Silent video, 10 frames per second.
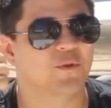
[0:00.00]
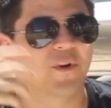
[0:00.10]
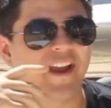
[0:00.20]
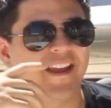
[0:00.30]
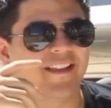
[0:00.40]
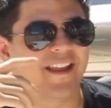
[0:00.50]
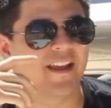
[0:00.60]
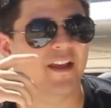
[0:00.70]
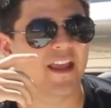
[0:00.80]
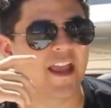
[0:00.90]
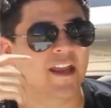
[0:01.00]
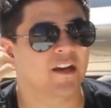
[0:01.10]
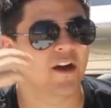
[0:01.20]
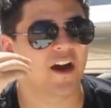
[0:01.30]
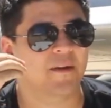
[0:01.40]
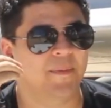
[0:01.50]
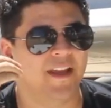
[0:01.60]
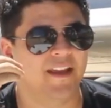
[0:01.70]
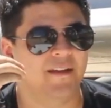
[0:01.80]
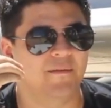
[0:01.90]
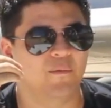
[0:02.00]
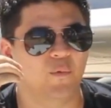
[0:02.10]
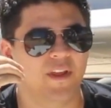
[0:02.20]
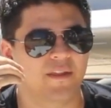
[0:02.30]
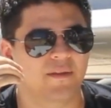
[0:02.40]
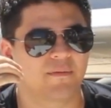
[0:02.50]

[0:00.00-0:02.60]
great in cockpit with